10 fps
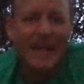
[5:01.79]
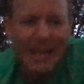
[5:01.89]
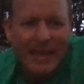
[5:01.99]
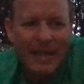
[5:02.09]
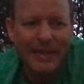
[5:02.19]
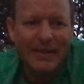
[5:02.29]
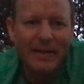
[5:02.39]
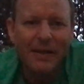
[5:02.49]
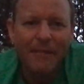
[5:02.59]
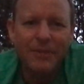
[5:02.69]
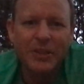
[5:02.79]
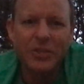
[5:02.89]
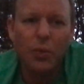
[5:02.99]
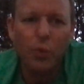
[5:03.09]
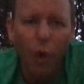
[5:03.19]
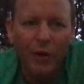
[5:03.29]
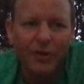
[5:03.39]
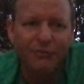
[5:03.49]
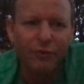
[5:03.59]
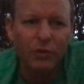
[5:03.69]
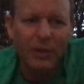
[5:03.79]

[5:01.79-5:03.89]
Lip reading: in this wonderful